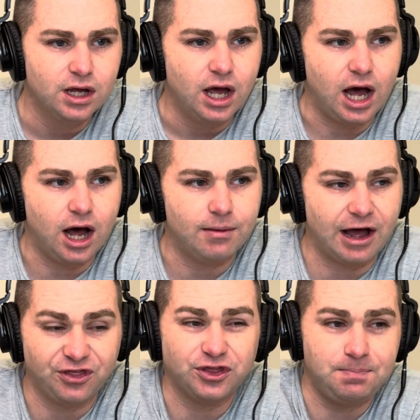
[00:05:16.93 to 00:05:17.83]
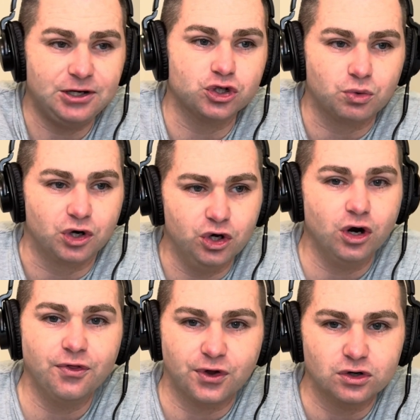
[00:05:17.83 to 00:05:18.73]
I thought the pitchers were good
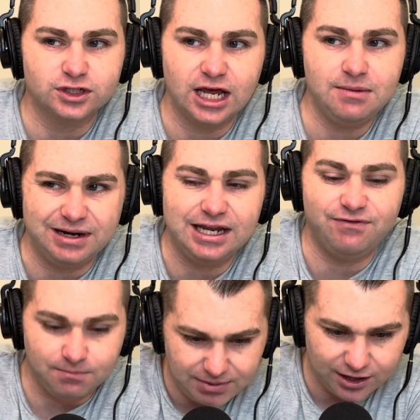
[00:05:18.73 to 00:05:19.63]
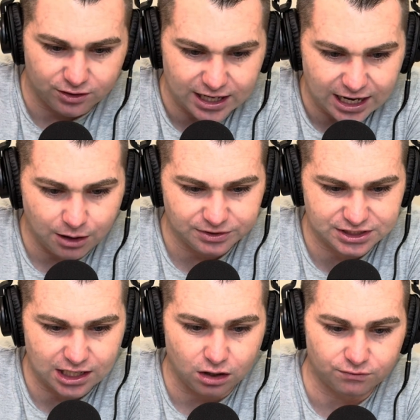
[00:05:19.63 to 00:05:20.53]
on Thursday, but an even better day, I would
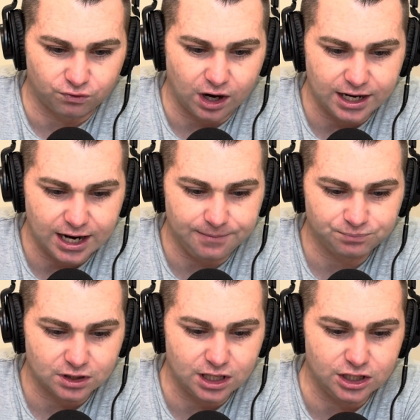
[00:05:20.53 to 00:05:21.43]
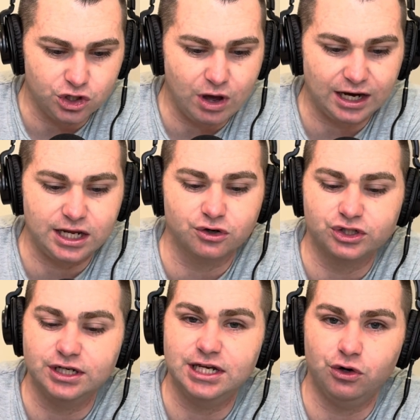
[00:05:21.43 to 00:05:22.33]
say, on Friday. You had
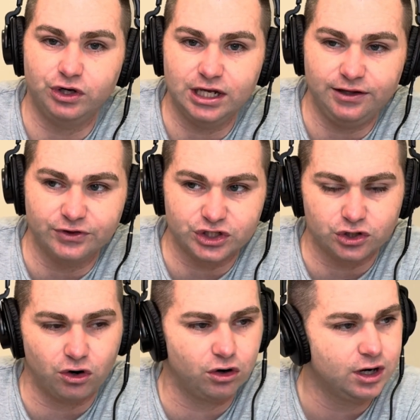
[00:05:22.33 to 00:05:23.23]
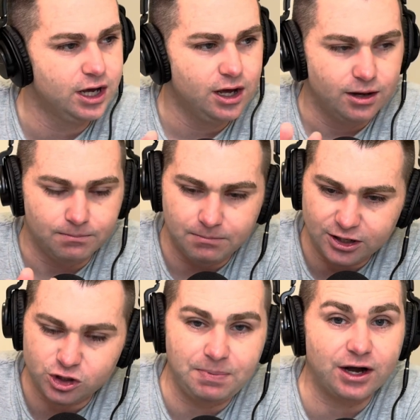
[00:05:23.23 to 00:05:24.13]
Kirsten Deal getting the start.
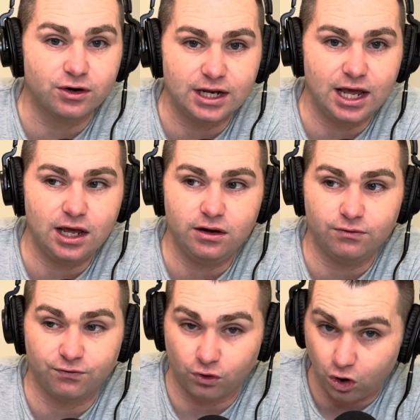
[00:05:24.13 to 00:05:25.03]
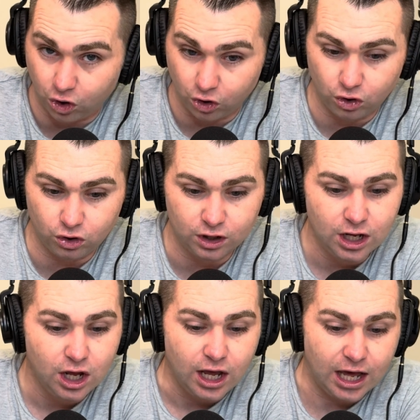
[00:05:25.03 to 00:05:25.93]
Much better day for her.
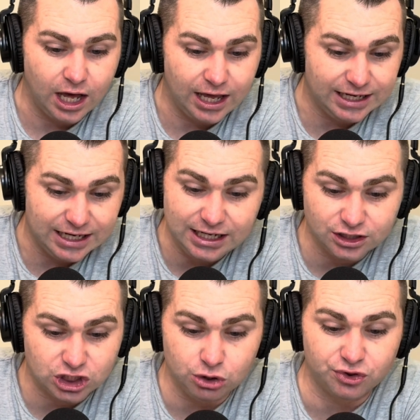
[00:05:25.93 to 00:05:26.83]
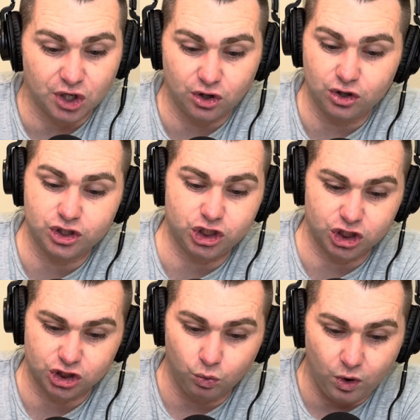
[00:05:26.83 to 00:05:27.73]
An inning and 2/3,
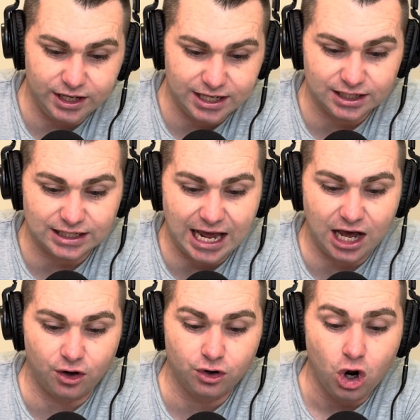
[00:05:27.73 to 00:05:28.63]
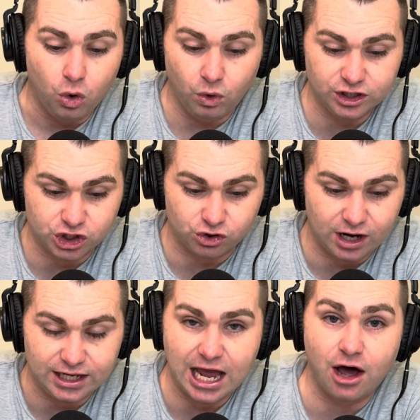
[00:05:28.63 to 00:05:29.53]
just the one hit allowed, one
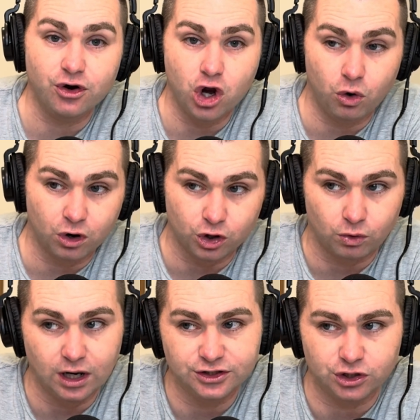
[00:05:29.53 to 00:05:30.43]
strikeout, no earned run.